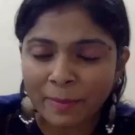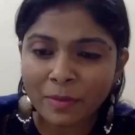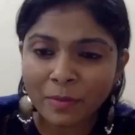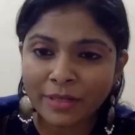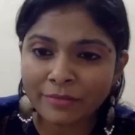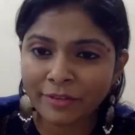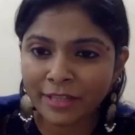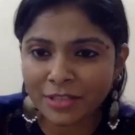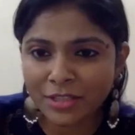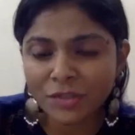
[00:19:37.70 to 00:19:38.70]
people were
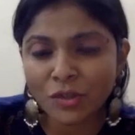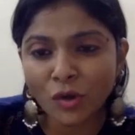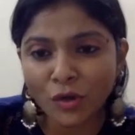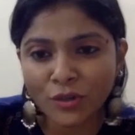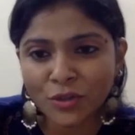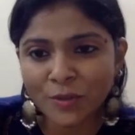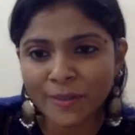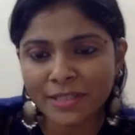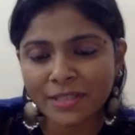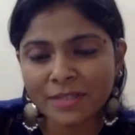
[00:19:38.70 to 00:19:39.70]
affected in your
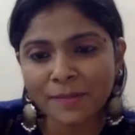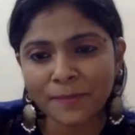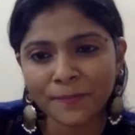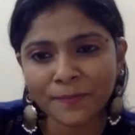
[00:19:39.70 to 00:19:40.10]
constituency?